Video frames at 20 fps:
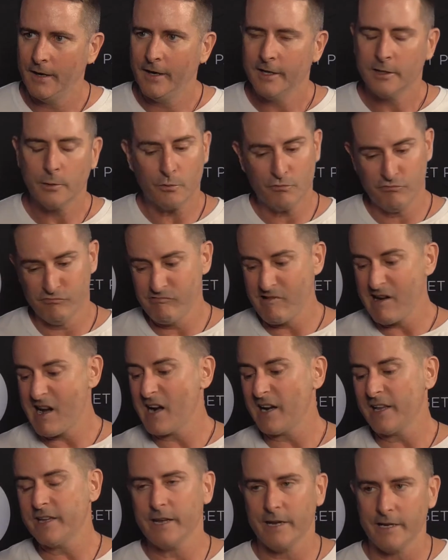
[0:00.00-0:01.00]
So it's
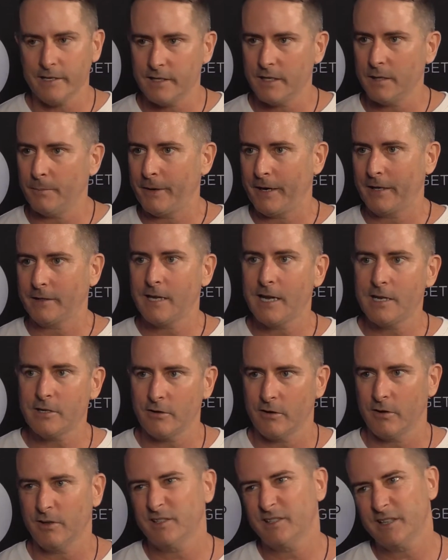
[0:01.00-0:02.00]
really easy to pay attention
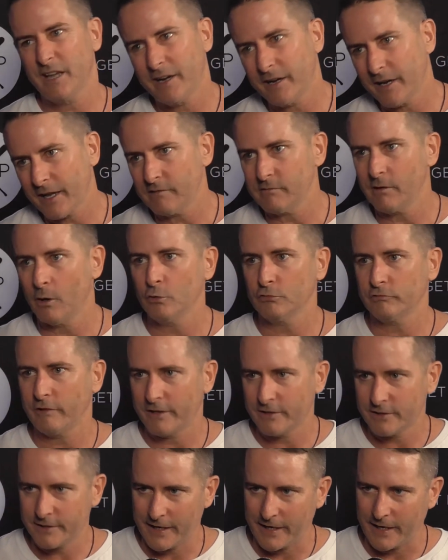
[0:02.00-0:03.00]
because Saturday rolls
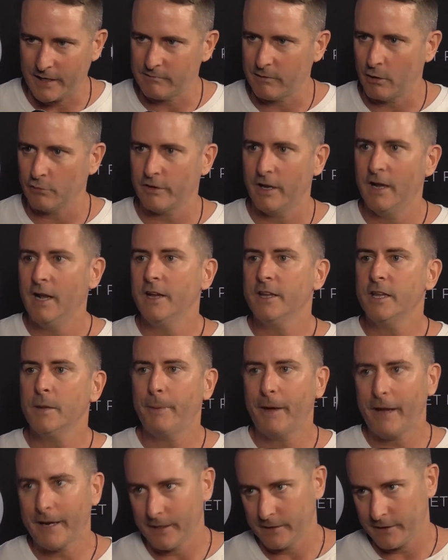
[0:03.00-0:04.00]
around, you're
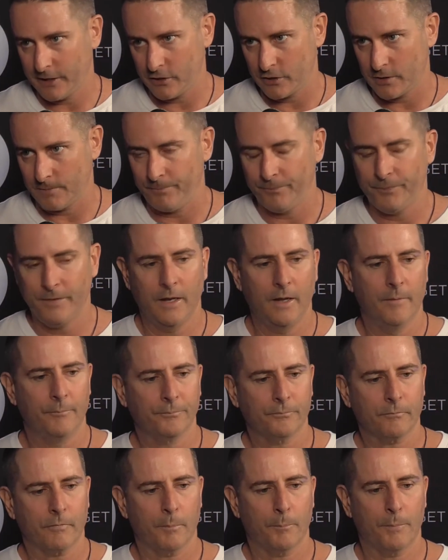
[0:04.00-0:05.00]
paying attention.
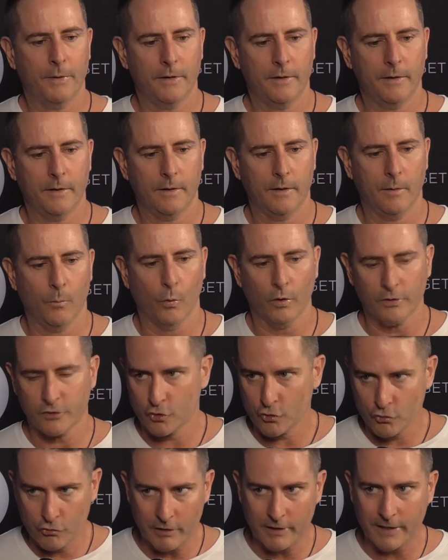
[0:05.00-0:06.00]
But what's
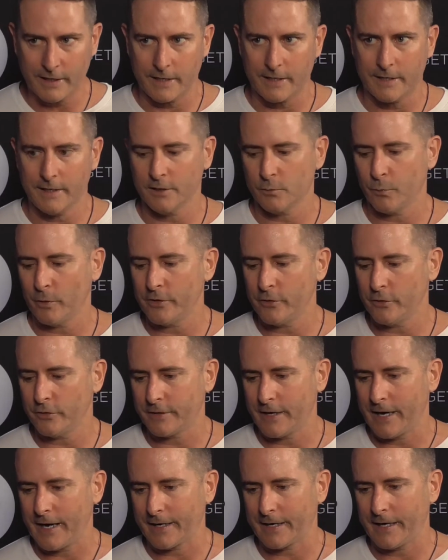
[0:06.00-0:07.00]
tricky is when you
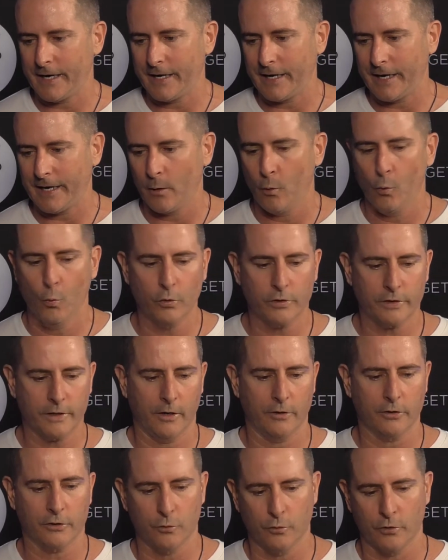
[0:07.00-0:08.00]
start getting horse
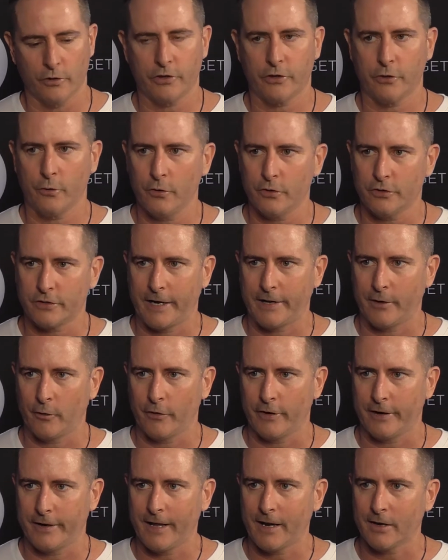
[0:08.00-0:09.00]
goes good Thursday night
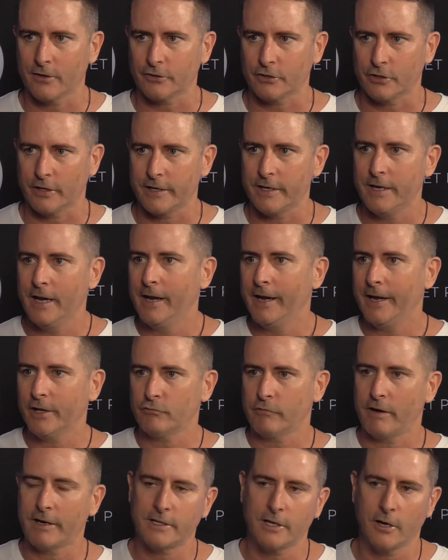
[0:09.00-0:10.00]
at Ellerslie, it's
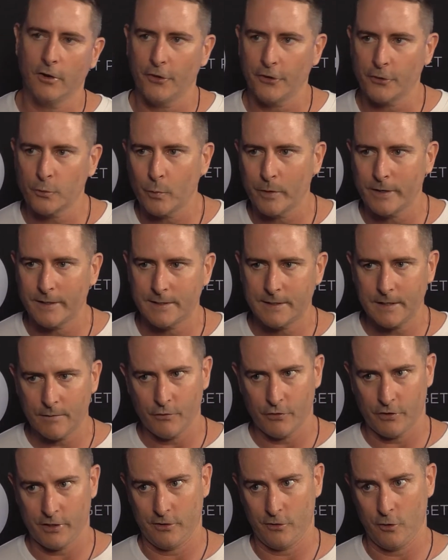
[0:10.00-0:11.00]
racing on the
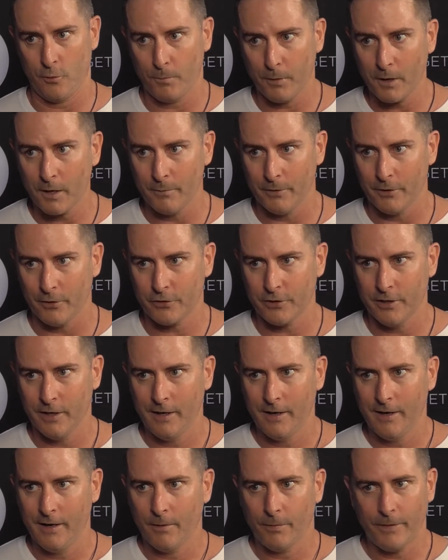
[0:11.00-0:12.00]
27th at New Plymouth.
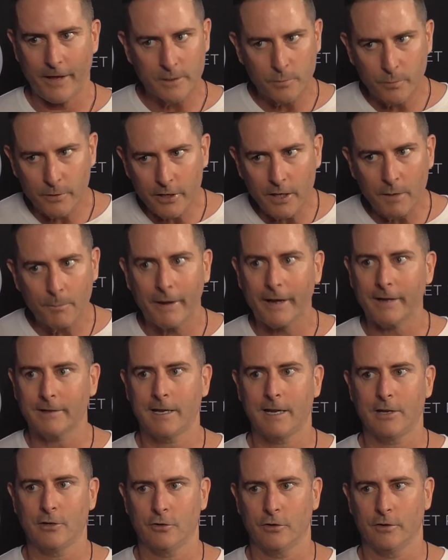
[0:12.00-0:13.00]
That's when you've got to pay
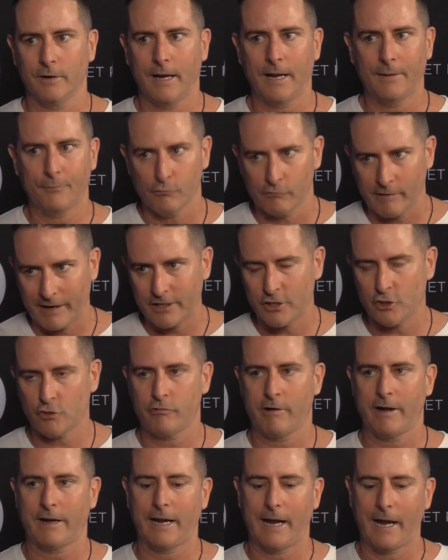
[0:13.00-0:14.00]
attention and have a race
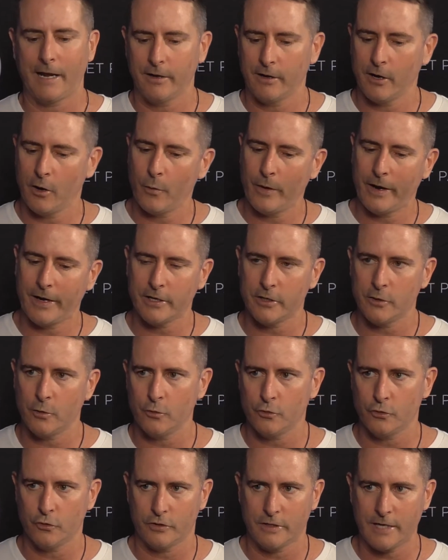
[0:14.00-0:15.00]
tracker and know how to
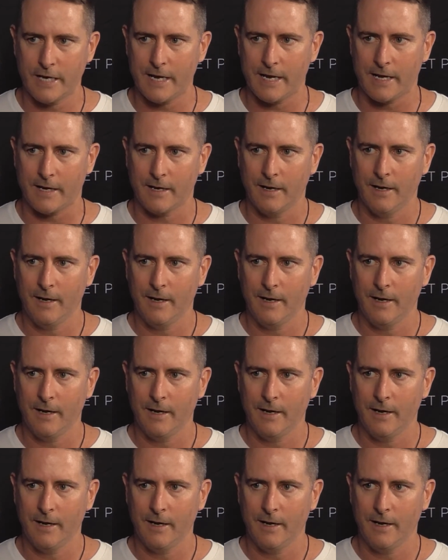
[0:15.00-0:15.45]
use your tech